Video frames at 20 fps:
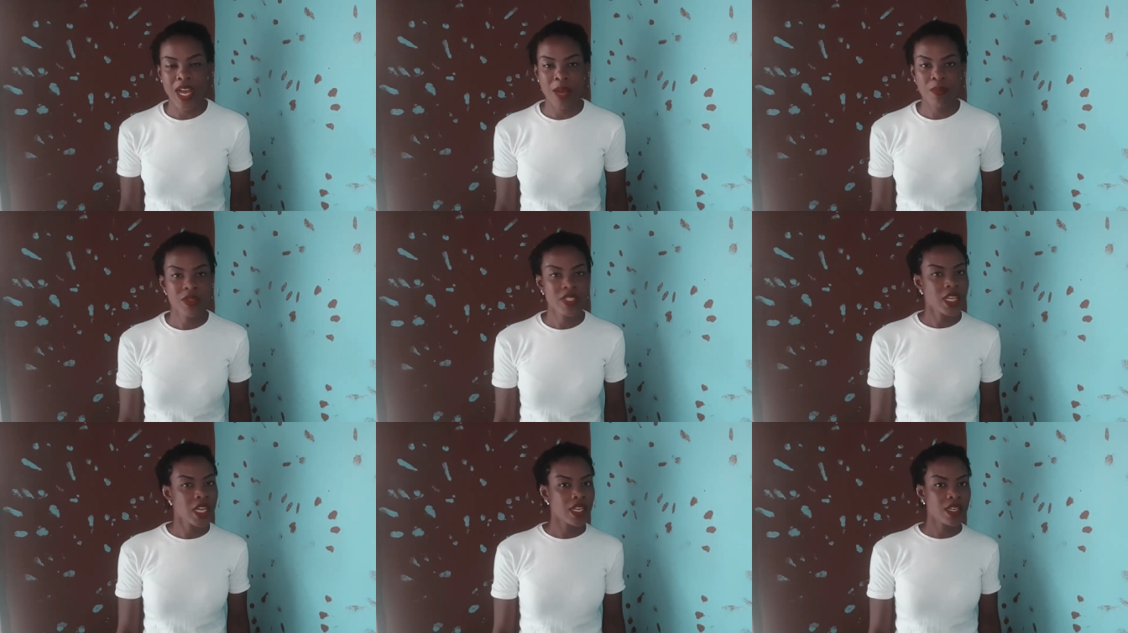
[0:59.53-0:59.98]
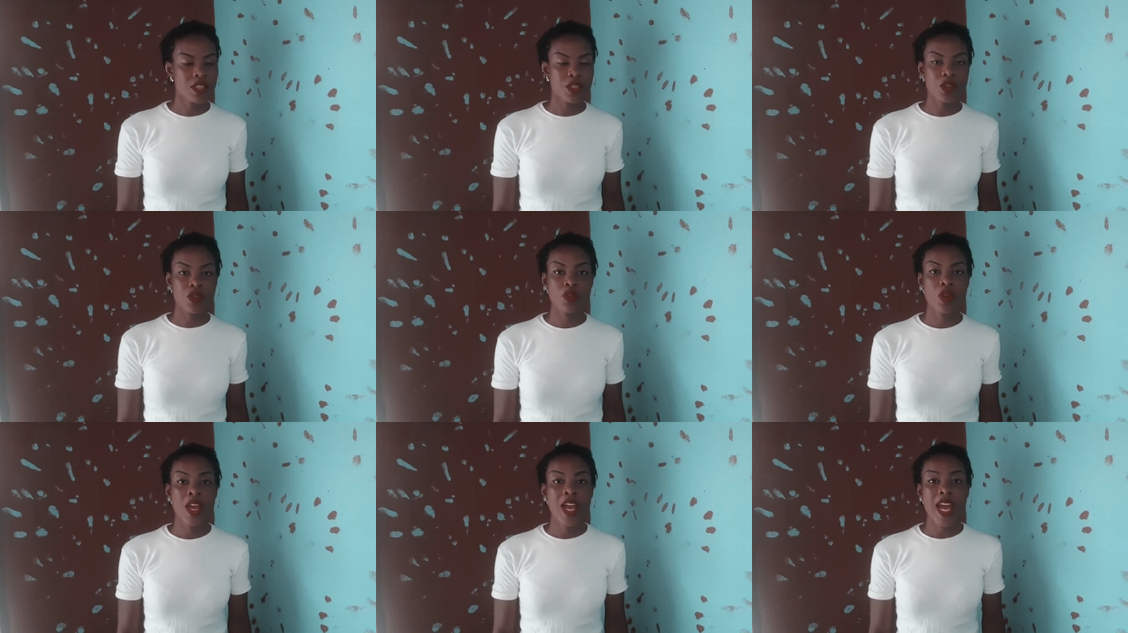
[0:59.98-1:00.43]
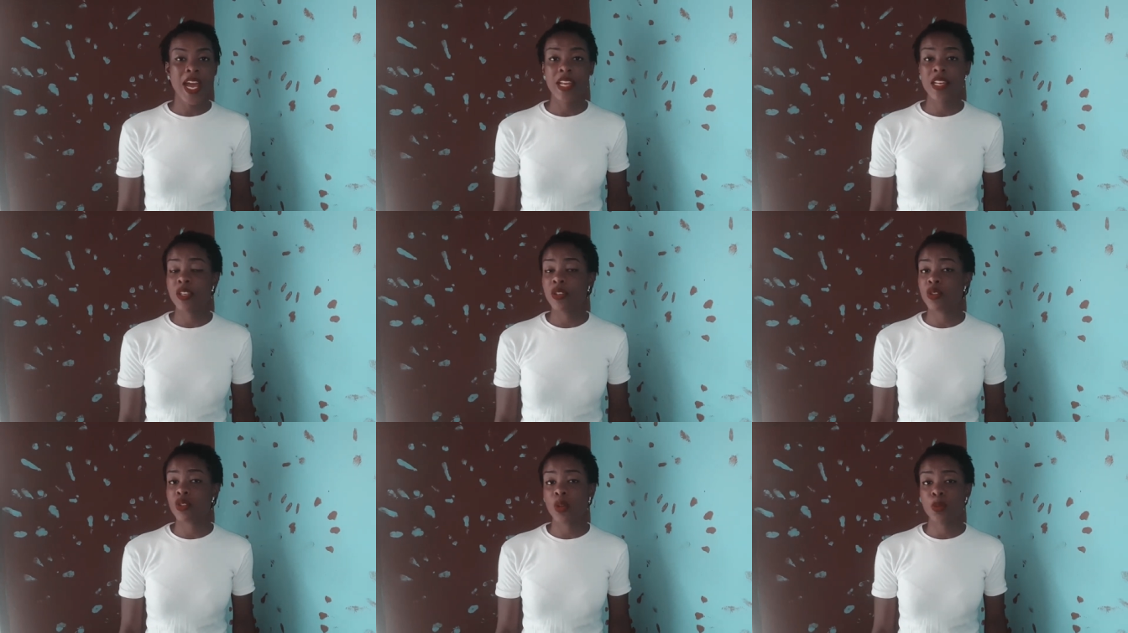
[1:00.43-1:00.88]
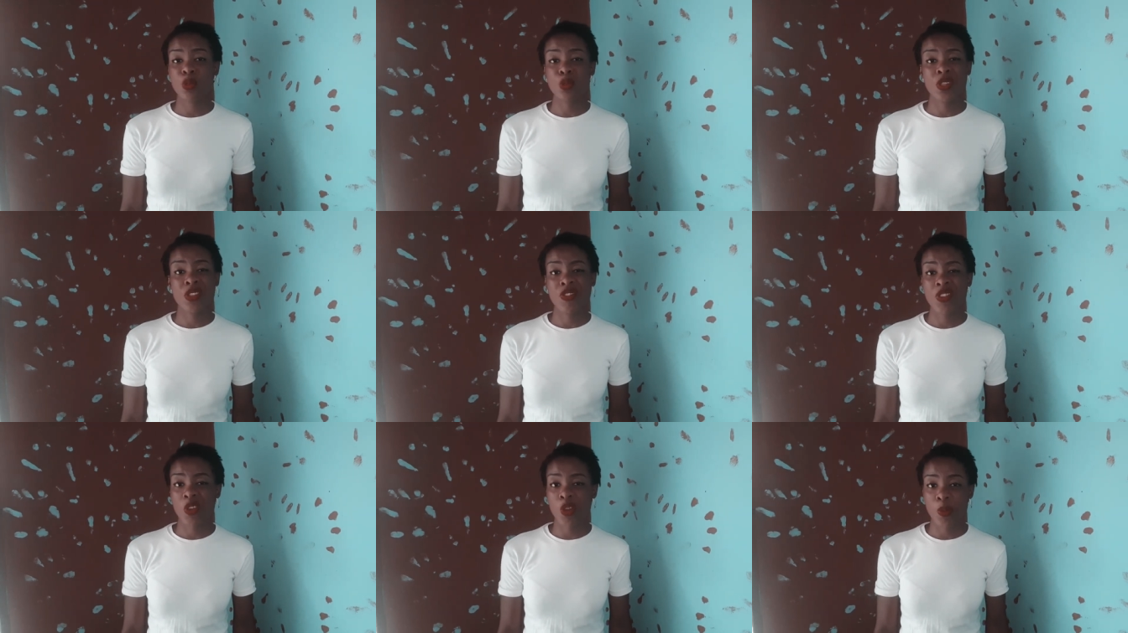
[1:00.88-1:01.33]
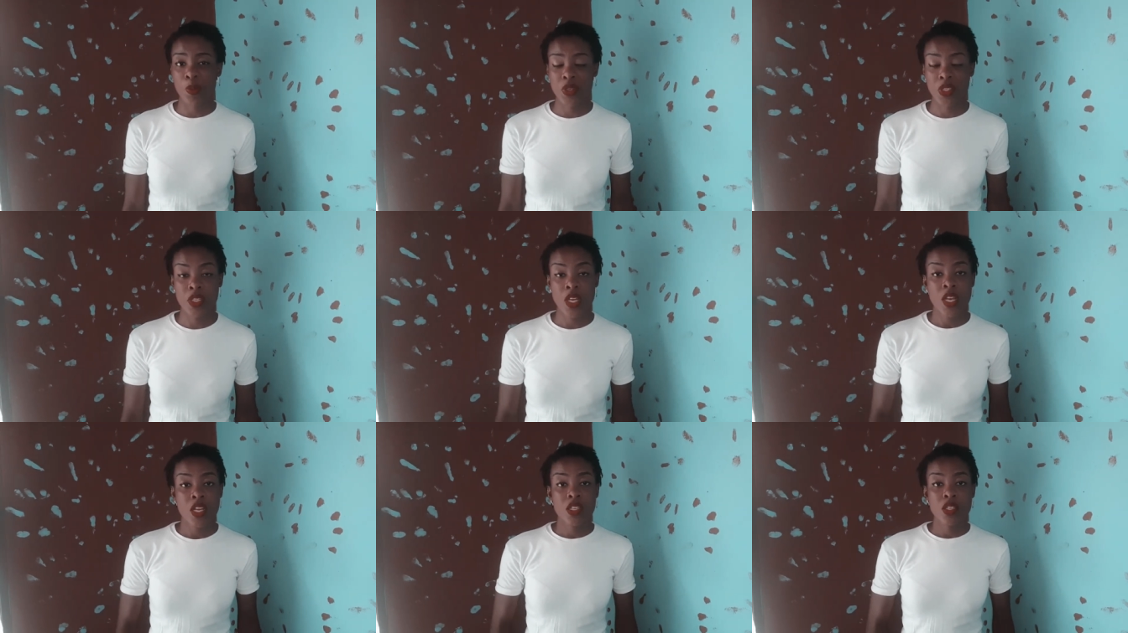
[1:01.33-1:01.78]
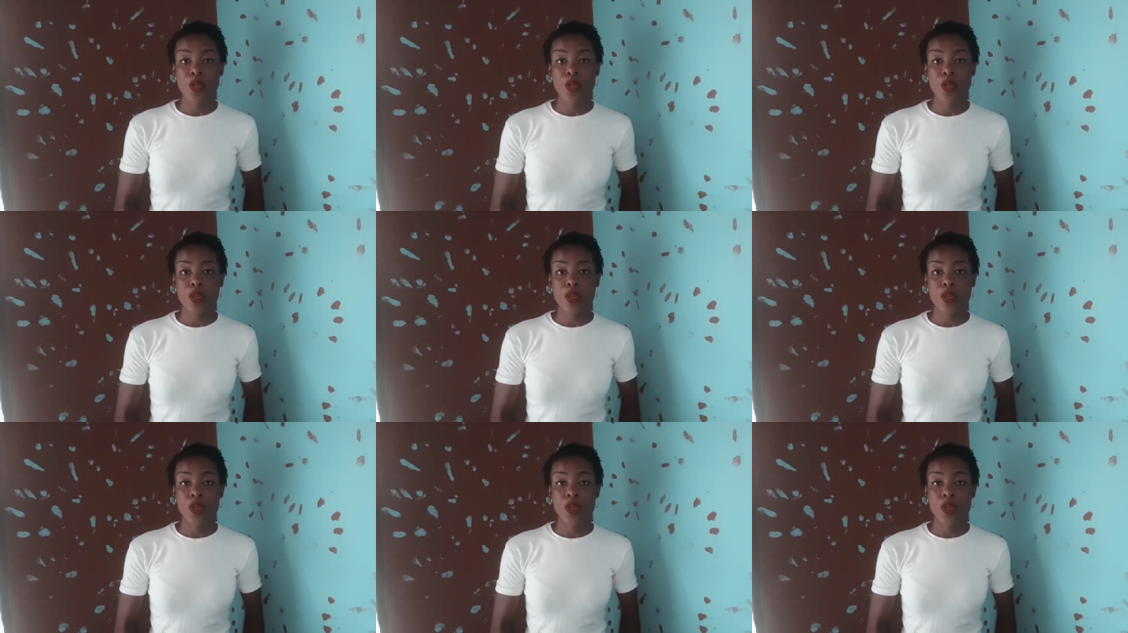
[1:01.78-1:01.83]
I'm telling you, I didn't use up to three copies.